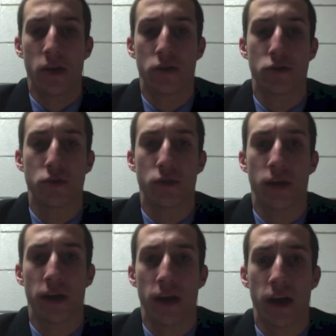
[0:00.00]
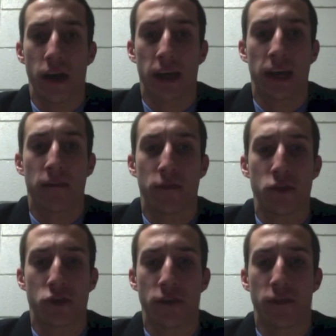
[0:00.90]
to get
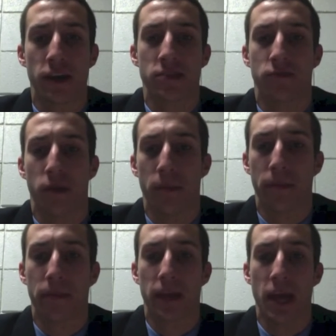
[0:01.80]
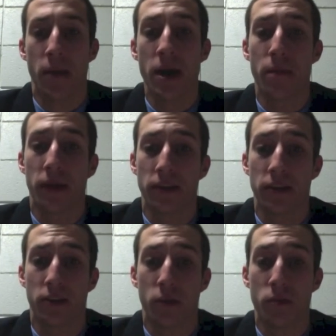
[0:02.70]
future advice from. In my
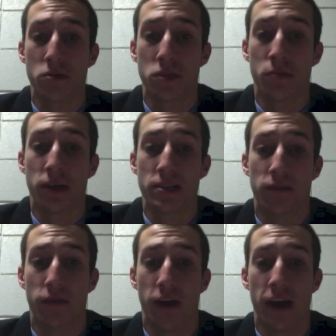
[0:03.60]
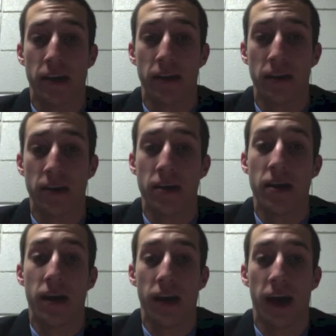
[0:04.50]
opinion, the most impressive find,
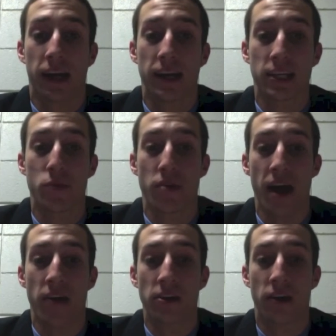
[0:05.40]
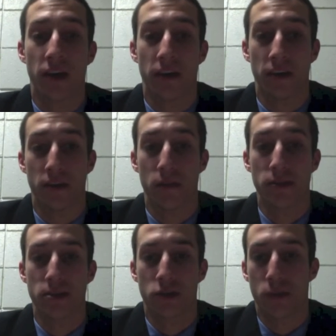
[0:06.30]
I connected with Alan Cutter, the
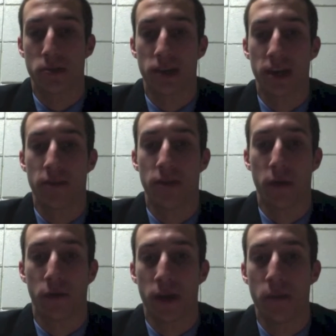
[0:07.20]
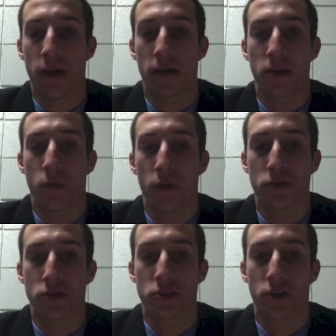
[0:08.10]
business representative that we read about in the Wall
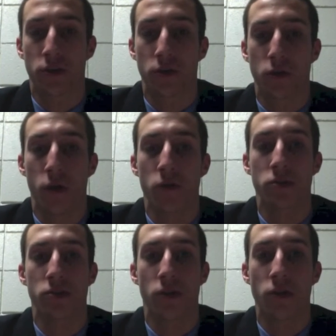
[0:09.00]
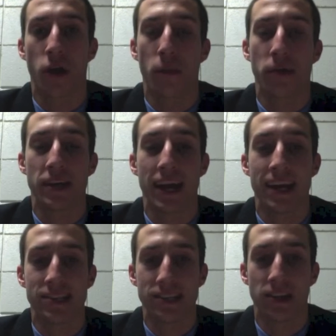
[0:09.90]
Street Journal who owns his own company,
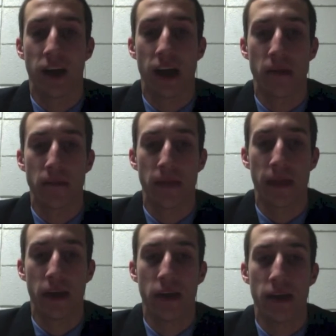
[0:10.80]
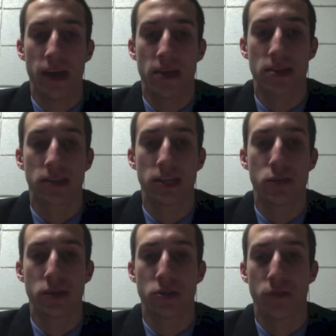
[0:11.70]
AC Lion. This leads
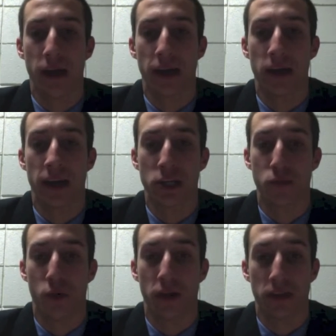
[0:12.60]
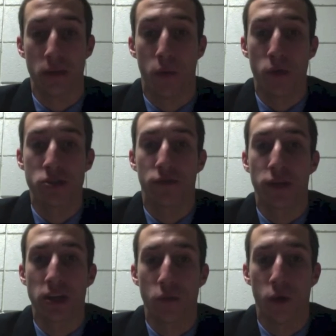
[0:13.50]
me to my next point, the importance of
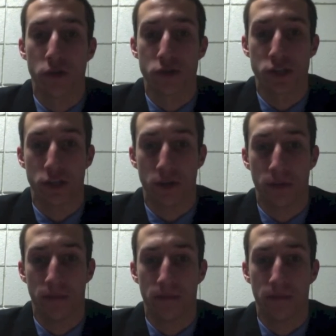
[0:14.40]
reading the Wall Street Journal.